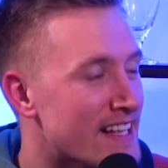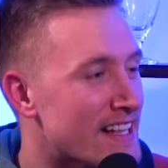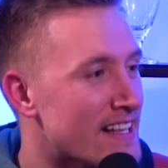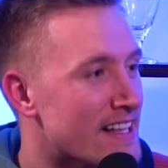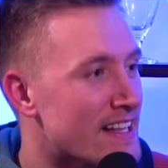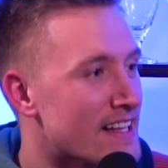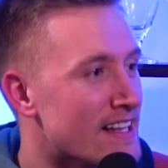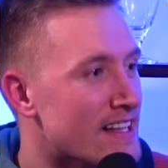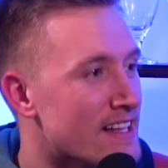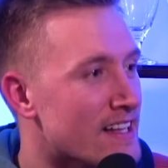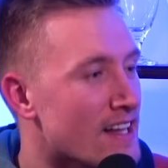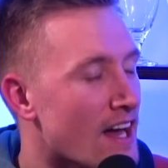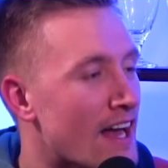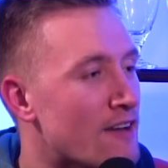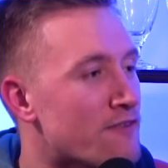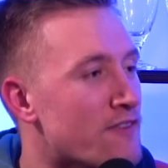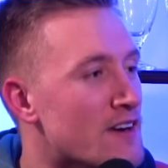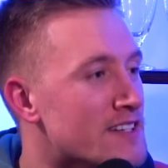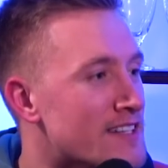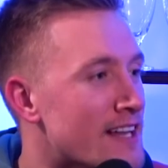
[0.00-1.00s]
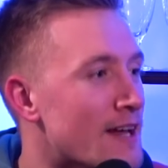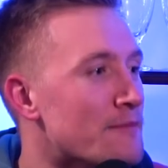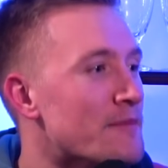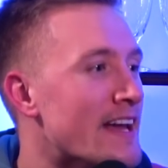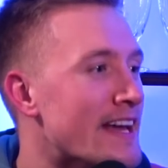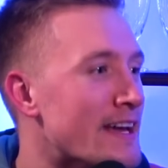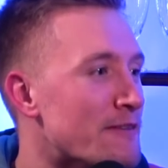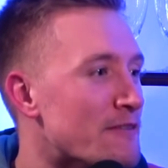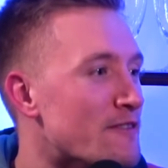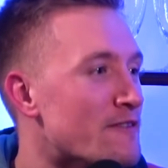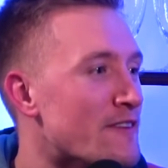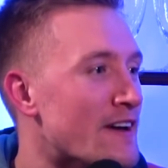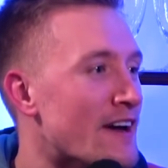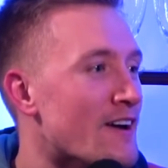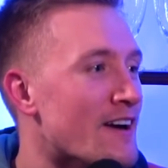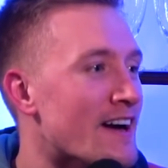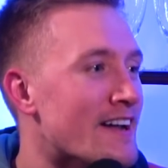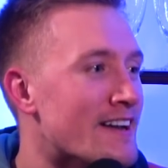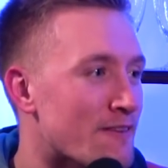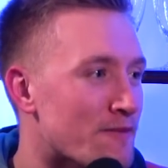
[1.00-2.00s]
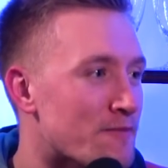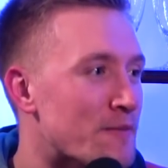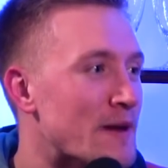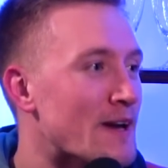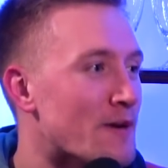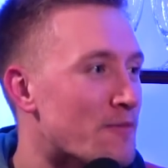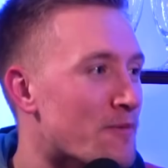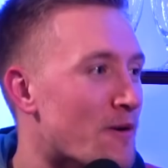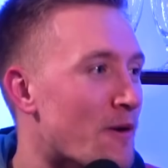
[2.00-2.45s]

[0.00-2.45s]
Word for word: sharing a room. If I slept naked no. with Theo, I'd have bigger